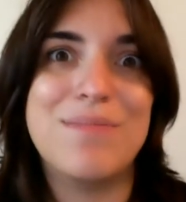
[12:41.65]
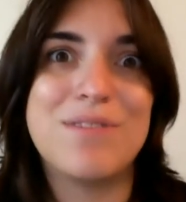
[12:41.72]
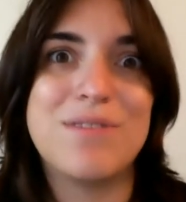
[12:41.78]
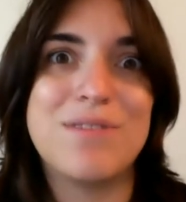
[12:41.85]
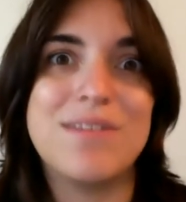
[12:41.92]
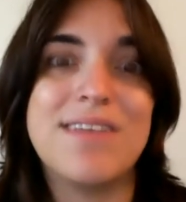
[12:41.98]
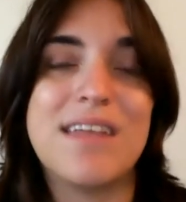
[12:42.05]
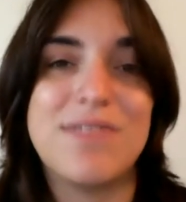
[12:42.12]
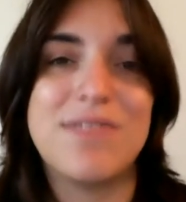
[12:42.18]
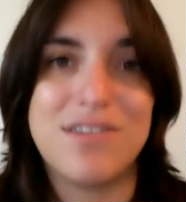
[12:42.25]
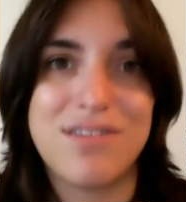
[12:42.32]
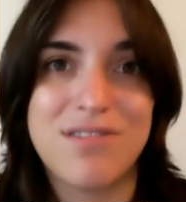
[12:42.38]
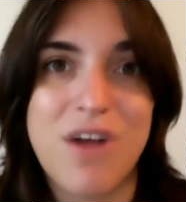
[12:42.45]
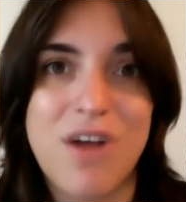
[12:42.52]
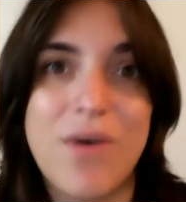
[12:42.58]
So instead of
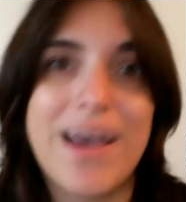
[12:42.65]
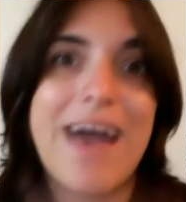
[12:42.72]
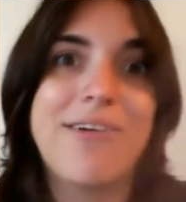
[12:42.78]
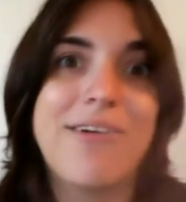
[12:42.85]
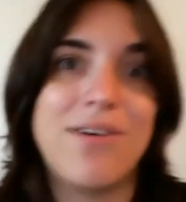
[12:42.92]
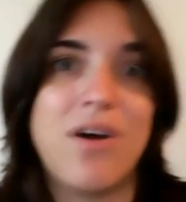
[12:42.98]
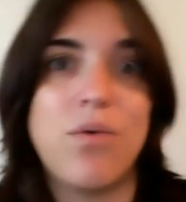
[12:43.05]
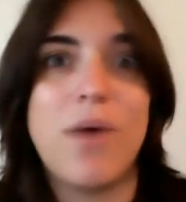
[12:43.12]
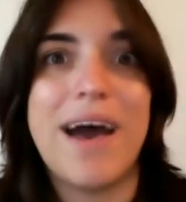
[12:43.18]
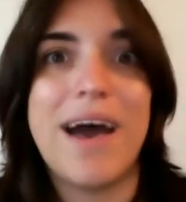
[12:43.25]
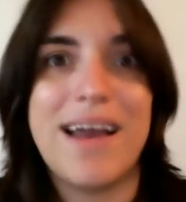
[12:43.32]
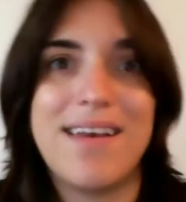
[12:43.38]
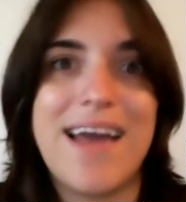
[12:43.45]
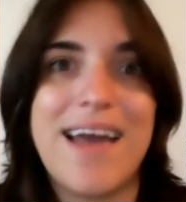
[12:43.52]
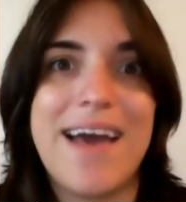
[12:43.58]
just throwing out a
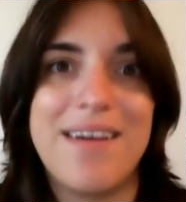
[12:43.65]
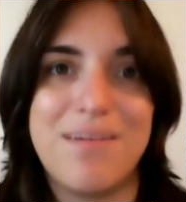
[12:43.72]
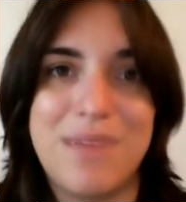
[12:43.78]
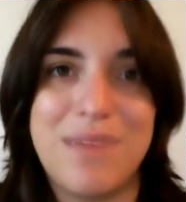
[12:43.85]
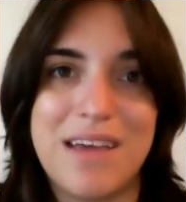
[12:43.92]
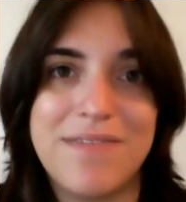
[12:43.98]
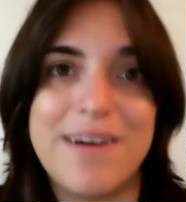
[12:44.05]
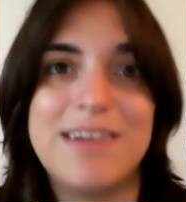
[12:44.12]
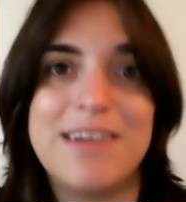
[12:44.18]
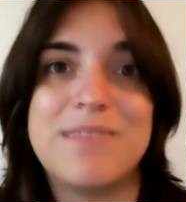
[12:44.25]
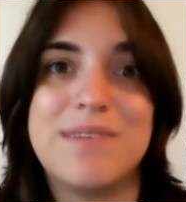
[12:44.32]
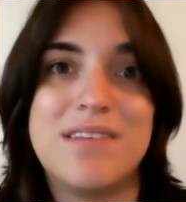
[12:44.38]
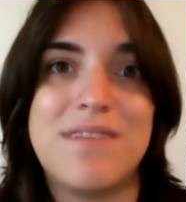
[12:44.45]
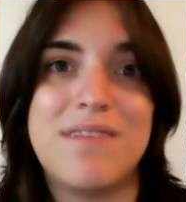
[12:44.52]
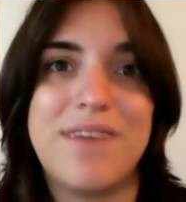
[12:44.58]
wide net, you're being very
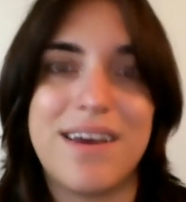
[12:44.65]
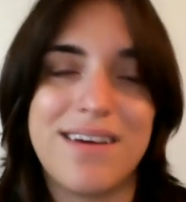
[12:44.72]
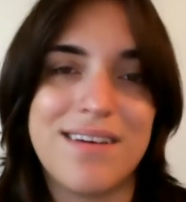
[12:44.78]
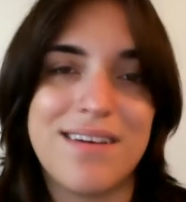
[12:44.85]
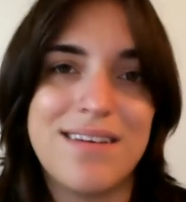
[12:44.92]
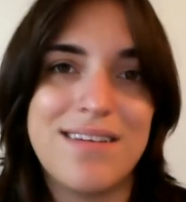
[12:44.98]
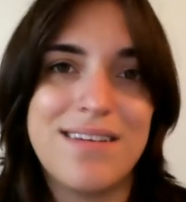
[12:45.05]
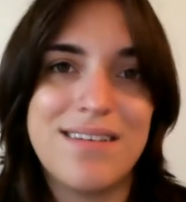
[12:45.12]
specific,